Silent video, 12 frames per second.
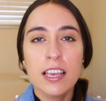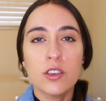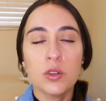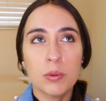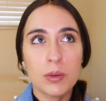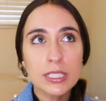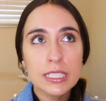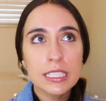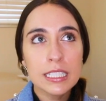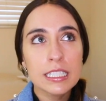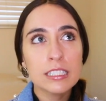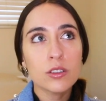
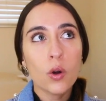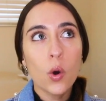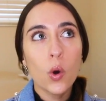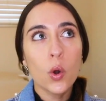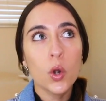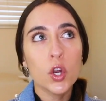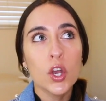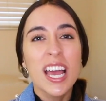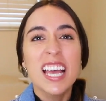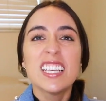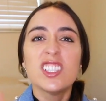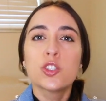Universities or
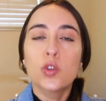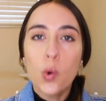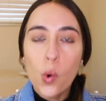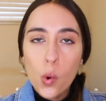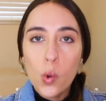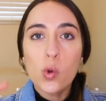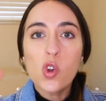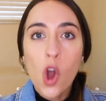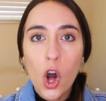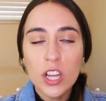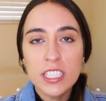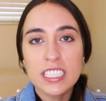school
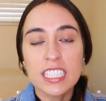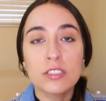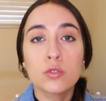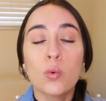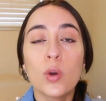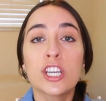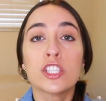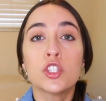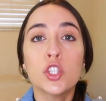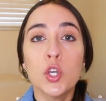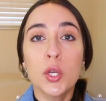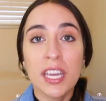colleges where
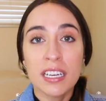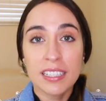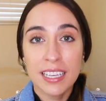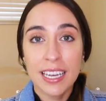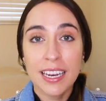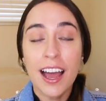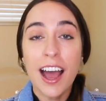you can get